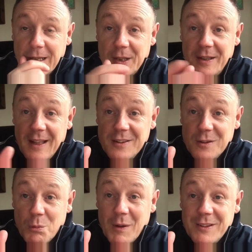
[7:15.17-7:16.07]
the end
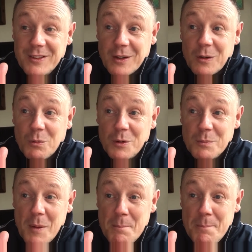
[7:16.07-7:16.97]
of winter would have
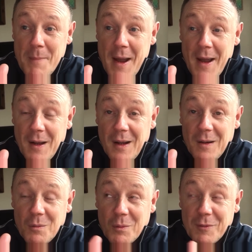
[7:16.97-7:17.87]
been met
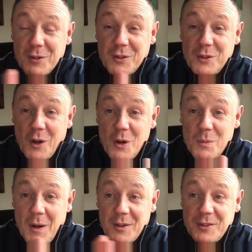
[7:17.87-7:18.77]
with so
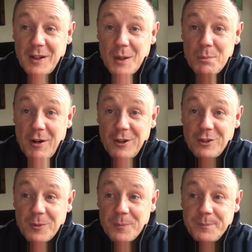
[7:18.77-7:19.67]
much
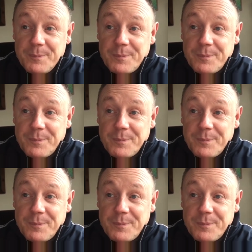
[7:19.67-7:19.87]
celebration.